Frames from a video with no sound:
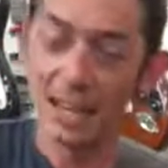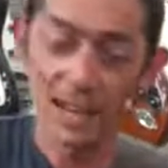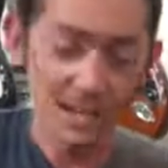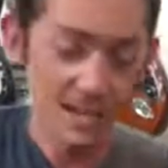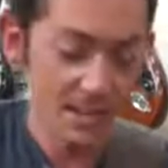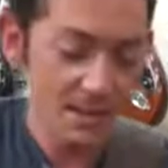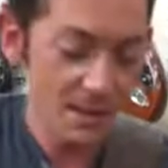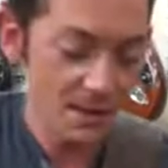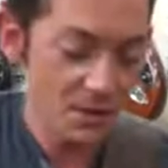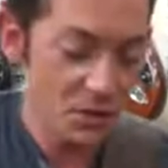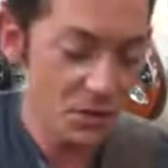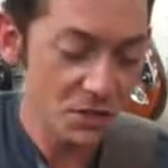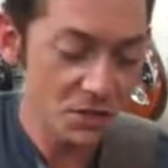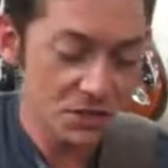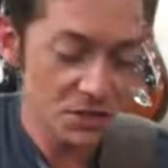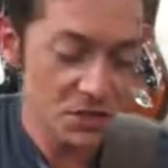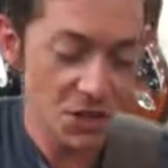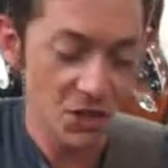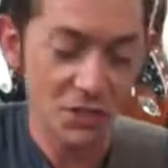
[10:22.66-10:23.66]
you
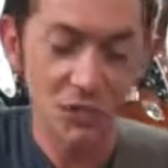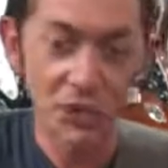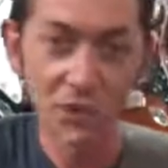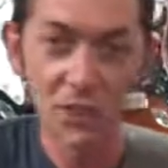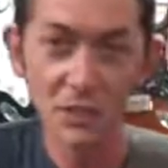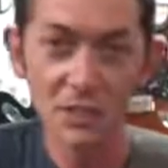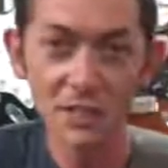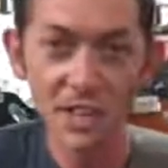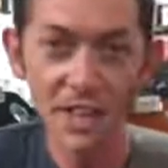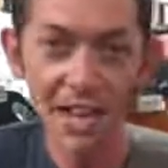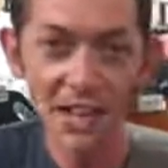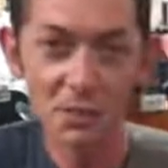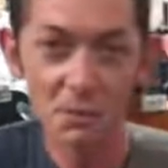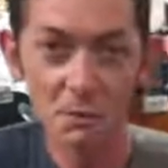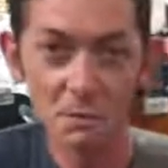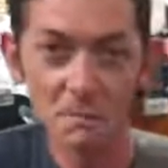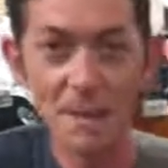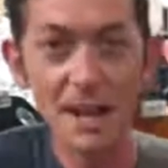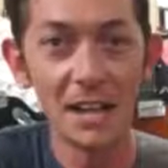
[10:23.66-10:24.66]
start to lose the
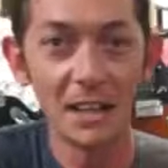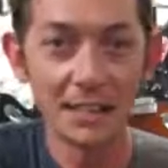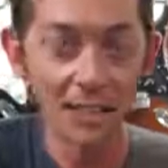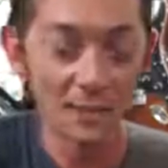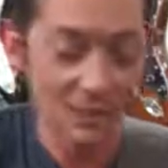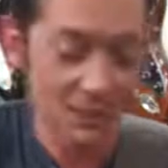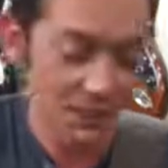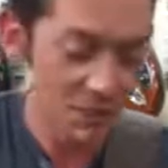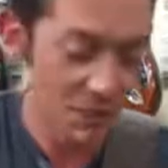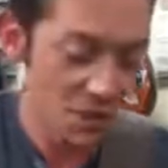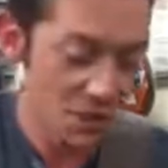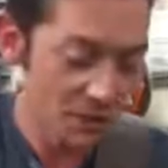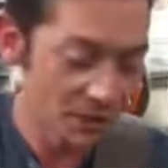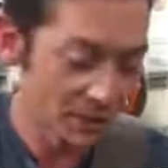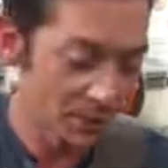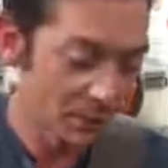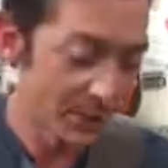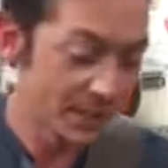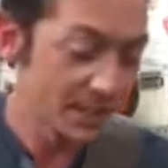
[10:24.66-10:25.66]
actual melody of the guitar a
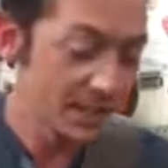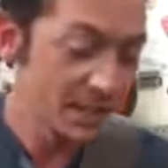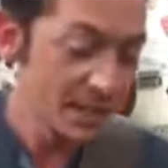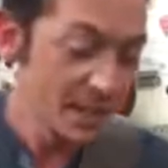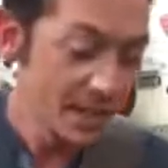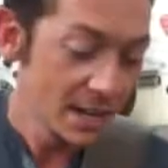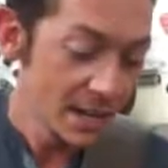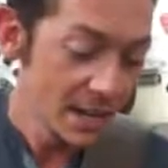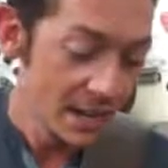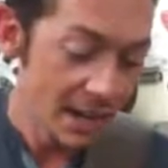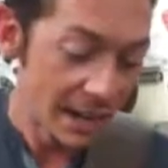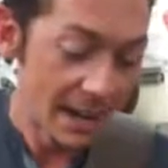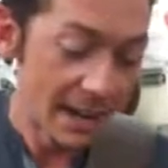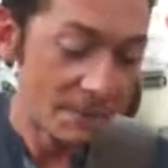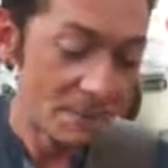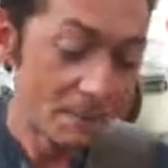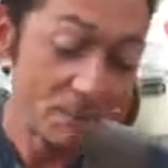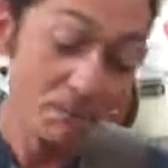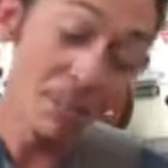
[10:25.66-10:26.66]
little bit.
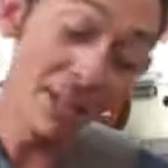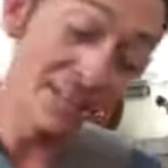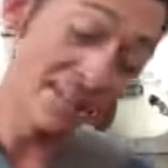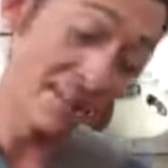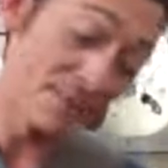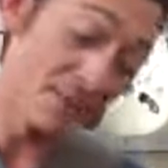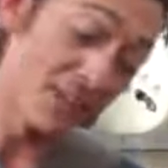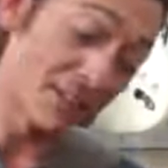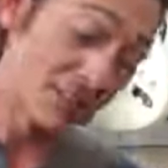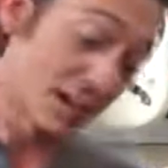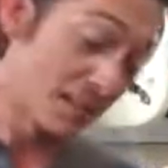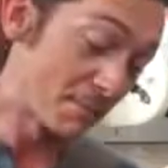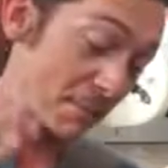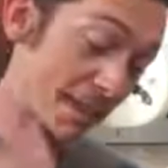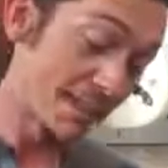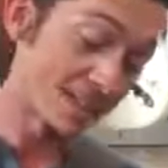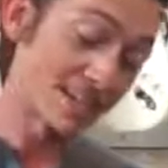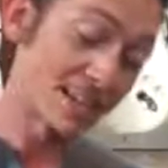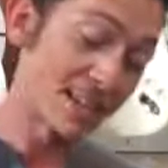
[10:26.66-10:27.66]
Plus, I mean, I've got
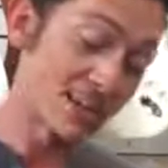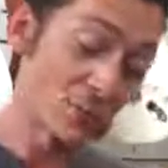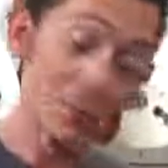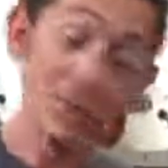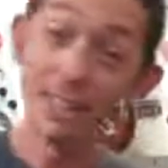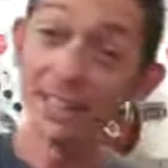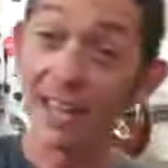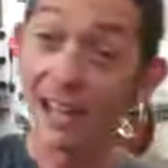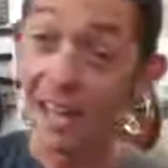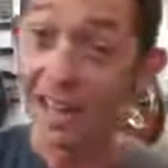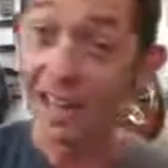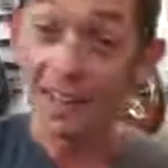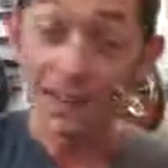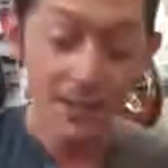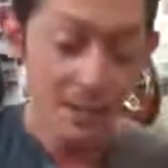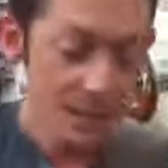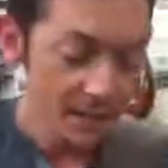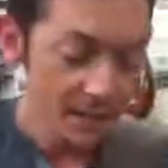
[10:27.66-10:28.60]
mine set really high.